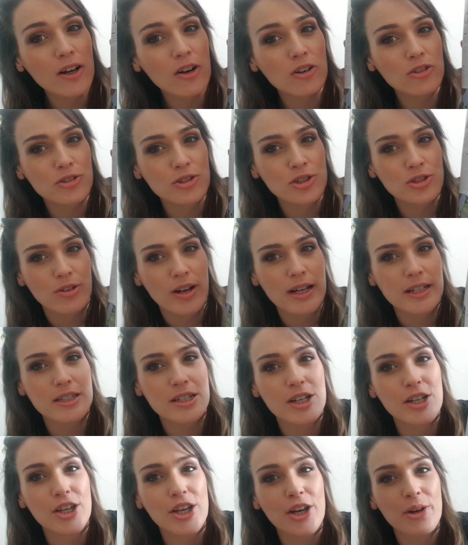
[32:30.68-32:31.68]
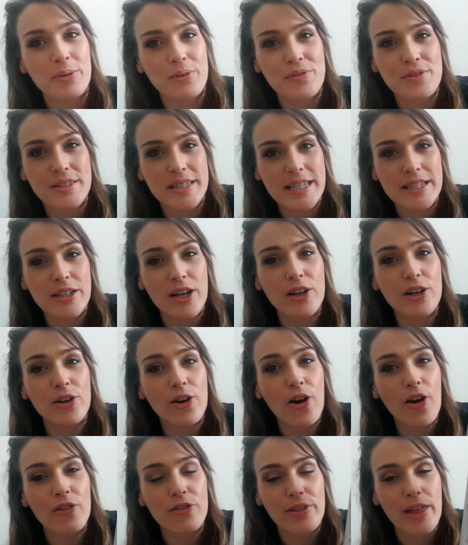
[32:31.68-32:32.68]
on-trend look. We've seen a
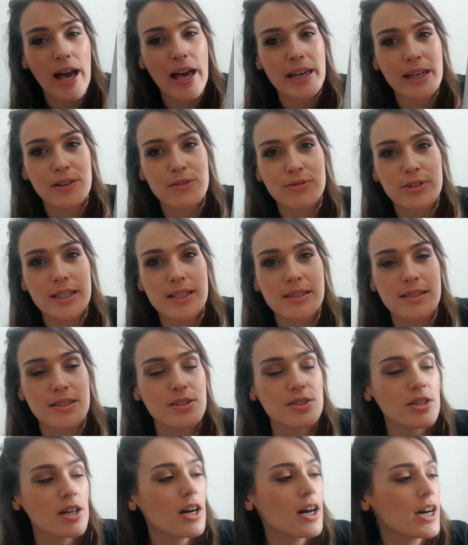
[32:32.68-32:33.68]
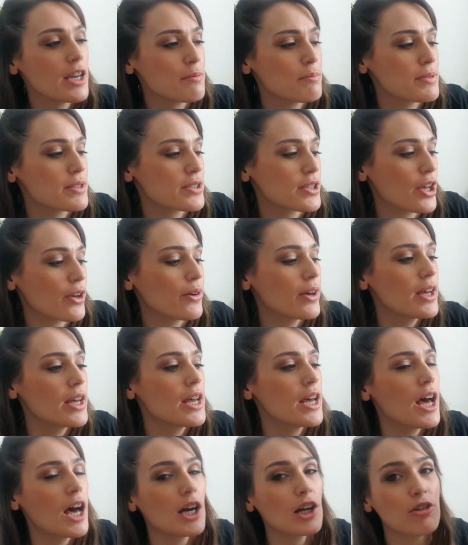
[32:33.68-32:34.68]
lot of that in recent times, so
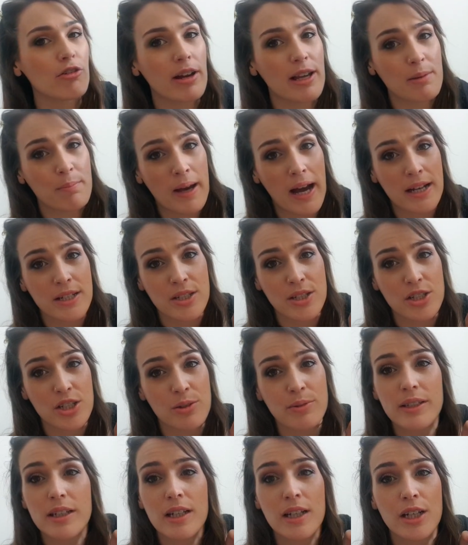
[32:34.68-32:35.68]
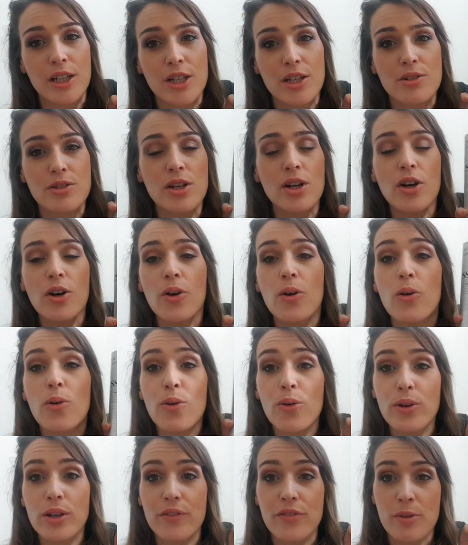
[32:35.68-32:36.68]
a great pattern to include.
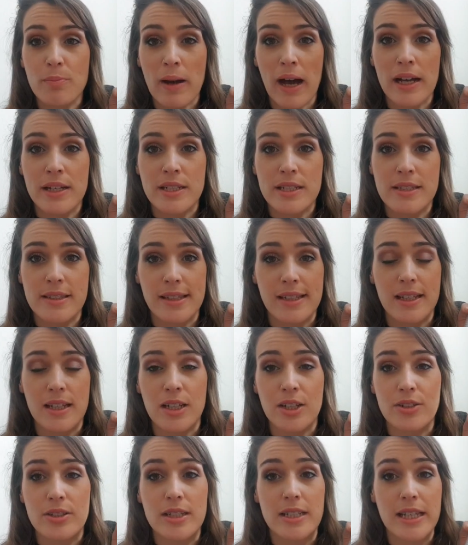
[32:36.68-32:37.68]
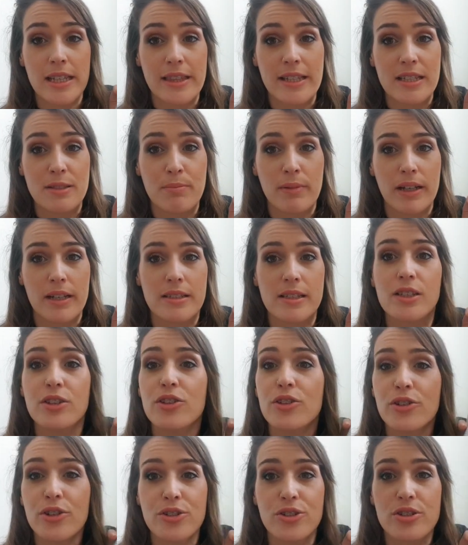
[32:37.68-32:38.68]
All of the patterns included in this magazine
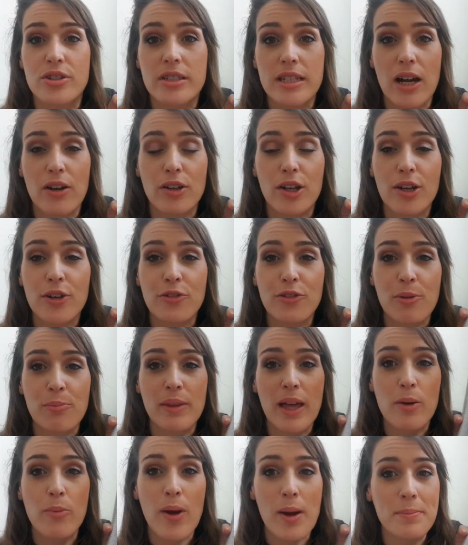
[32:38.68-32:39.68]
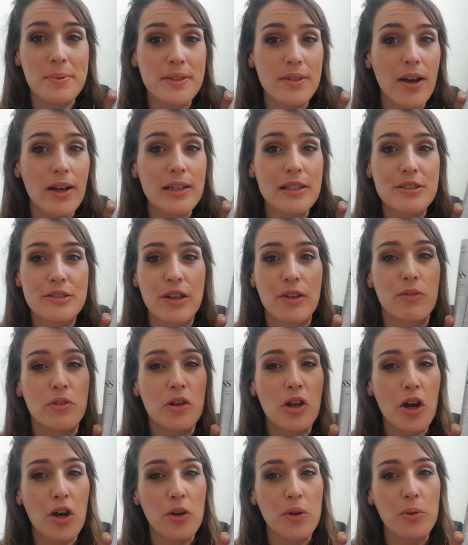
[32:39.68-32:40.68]
you can just download from their website, so
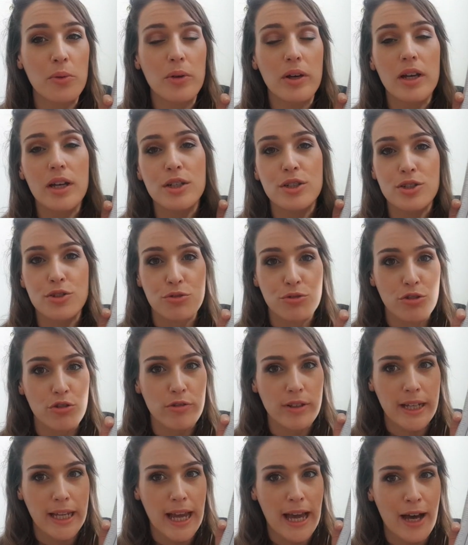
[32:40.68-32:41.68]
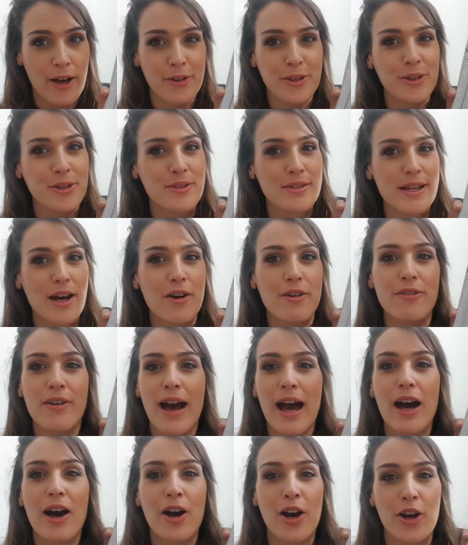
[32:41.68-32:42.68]
no drawing it out yourself
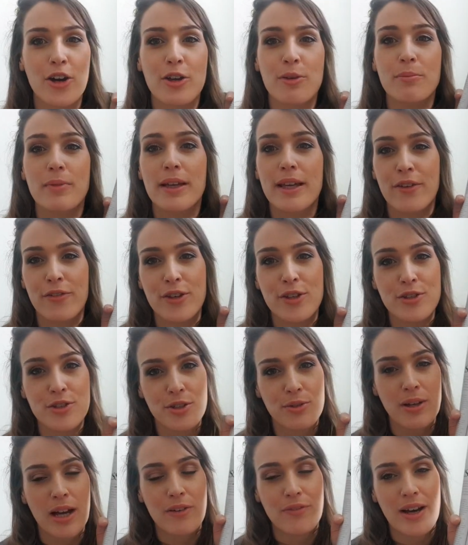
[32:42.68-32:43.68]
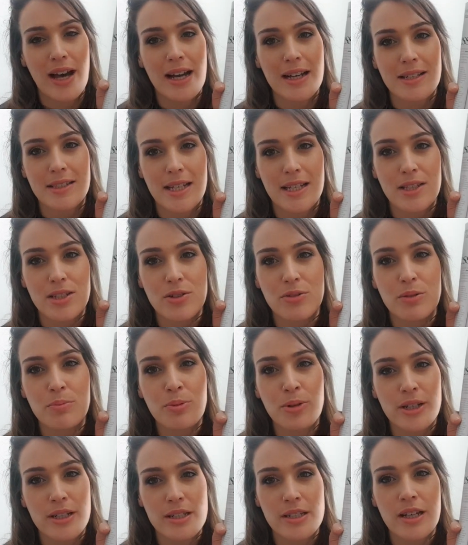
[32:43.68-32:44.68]
at home. If you do have access to a
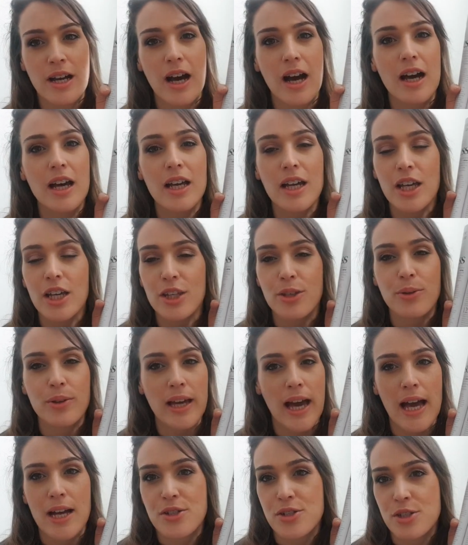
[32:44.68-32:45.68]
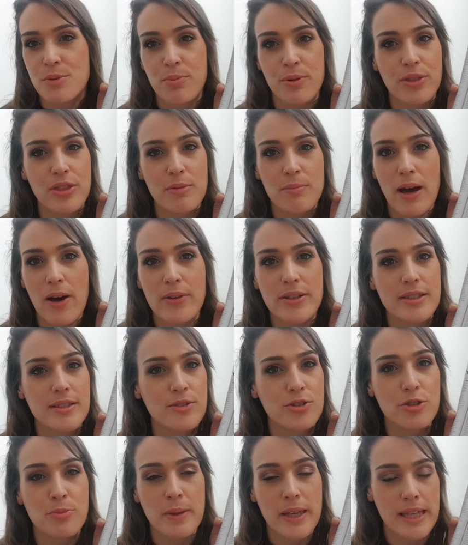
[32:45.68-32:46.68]
printer, you can just print them out. It's
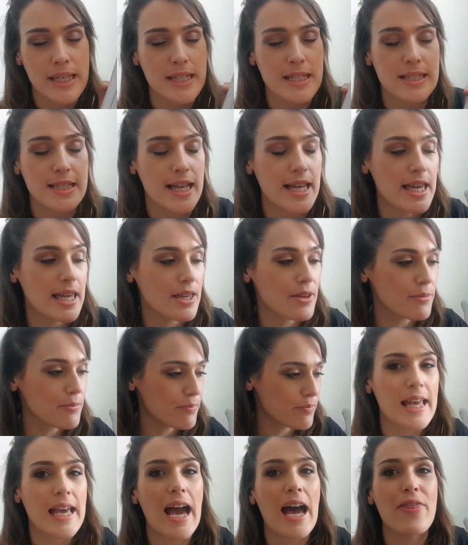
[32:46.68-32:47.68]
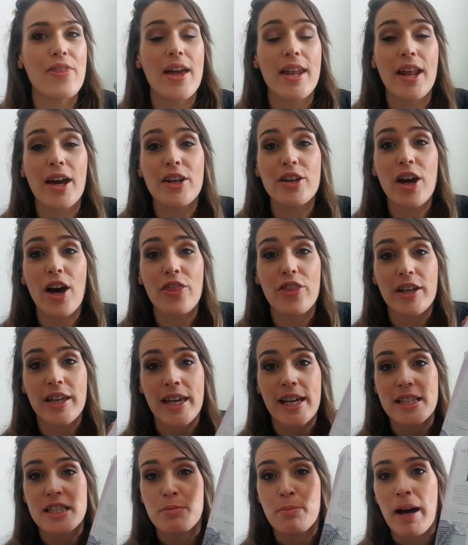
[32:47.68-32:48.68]
super easy. And then another
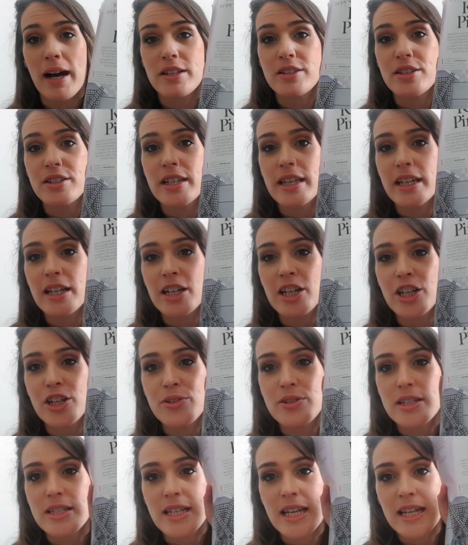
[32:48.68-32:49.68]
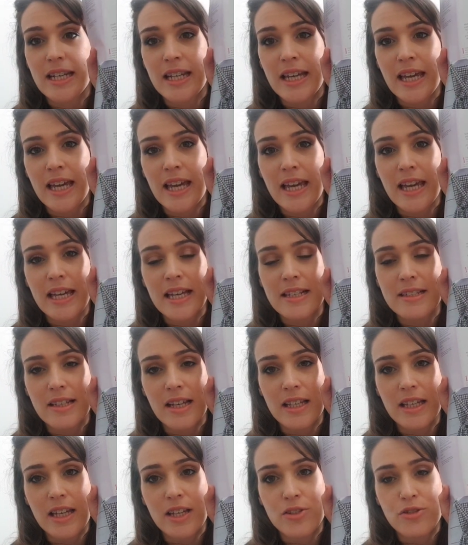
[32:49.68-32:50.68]
kids pattern included in here is
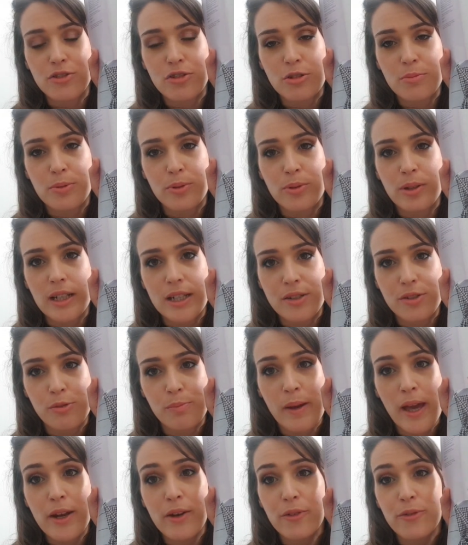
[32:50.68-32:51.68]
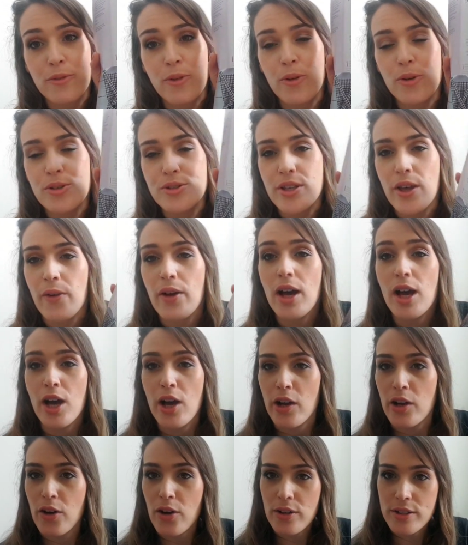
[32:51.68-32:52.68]
a adorable little pinafore. So
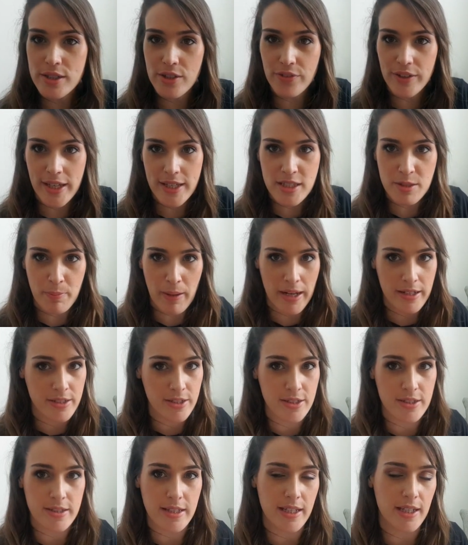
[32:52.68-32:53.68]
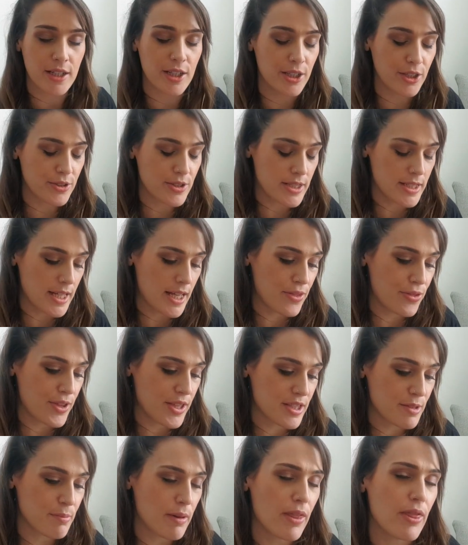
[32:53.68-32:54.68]
lots of kids patterns included in
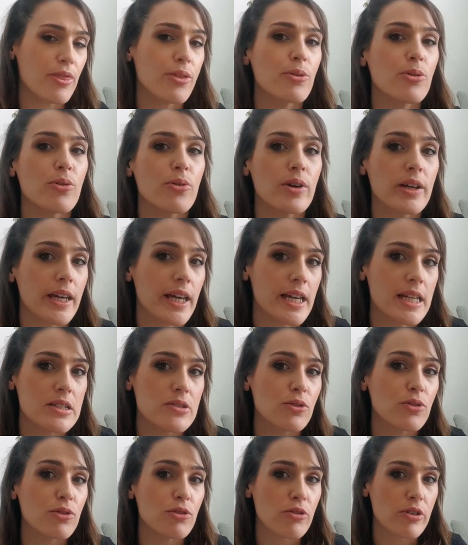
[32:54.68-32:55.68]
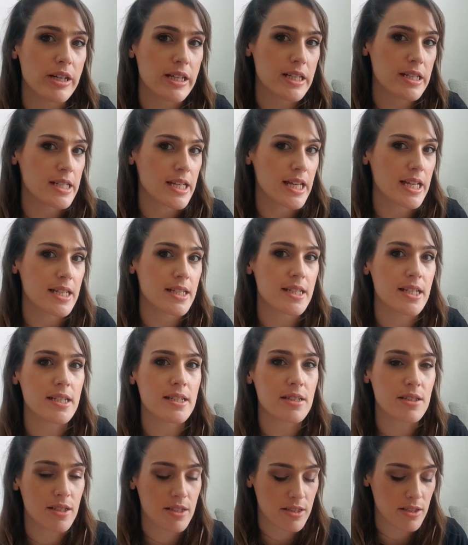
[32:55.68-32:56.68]
this month, or
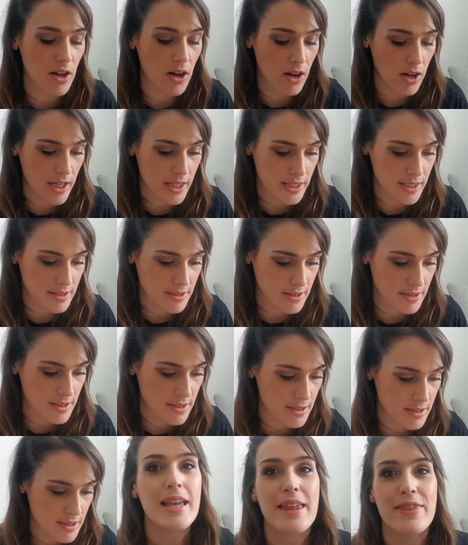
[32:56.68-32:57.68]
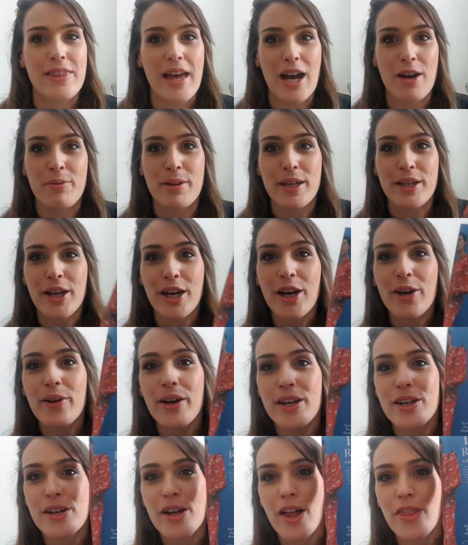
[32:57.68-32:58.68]
kid-orientated designs. There we go,
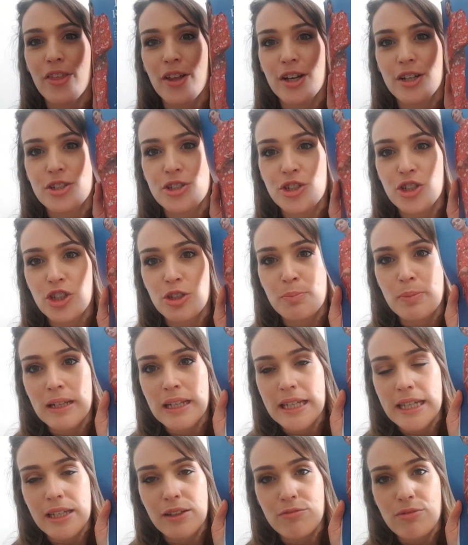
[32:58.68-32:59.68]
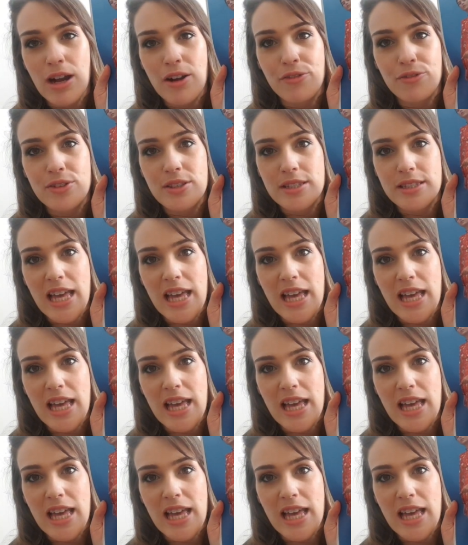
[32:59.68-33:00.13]
another Jubilee reference